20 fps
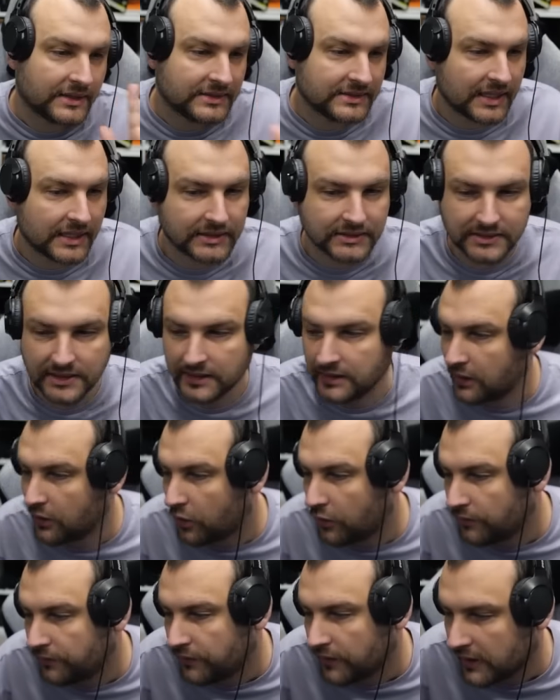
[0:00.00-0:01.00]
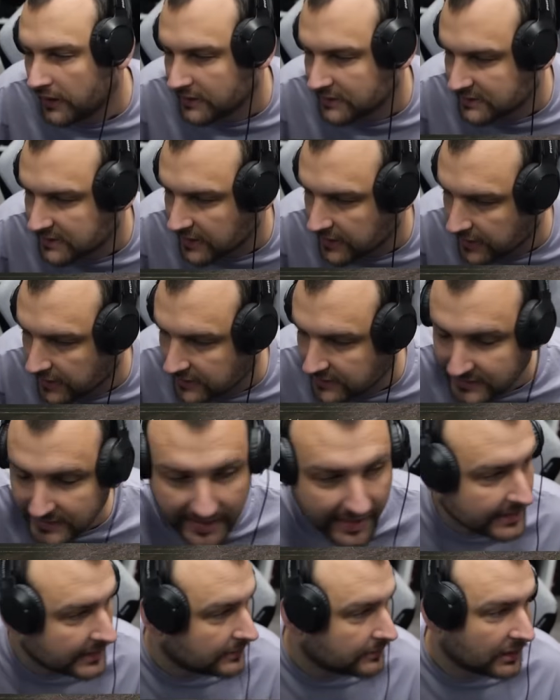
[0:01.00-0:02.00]
sense and hopefully it's
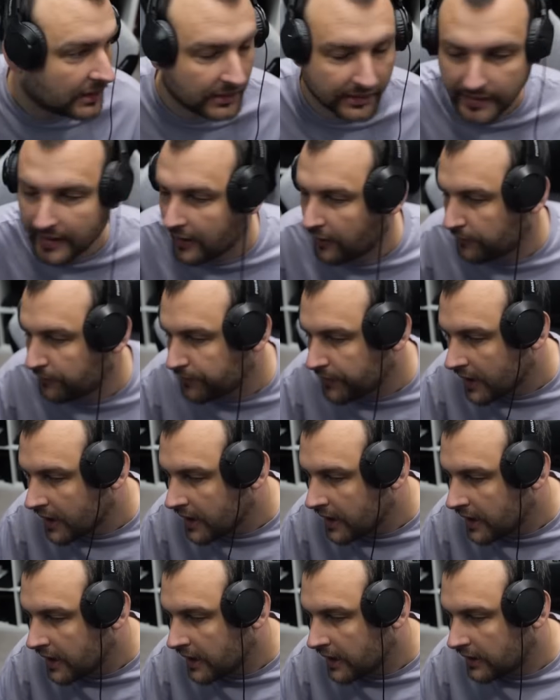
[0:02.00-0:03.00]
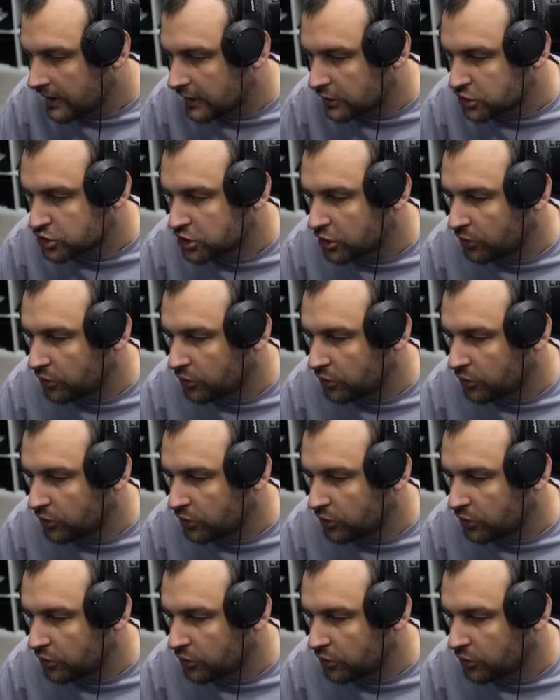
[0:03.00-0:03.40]
understandable. Now, let's show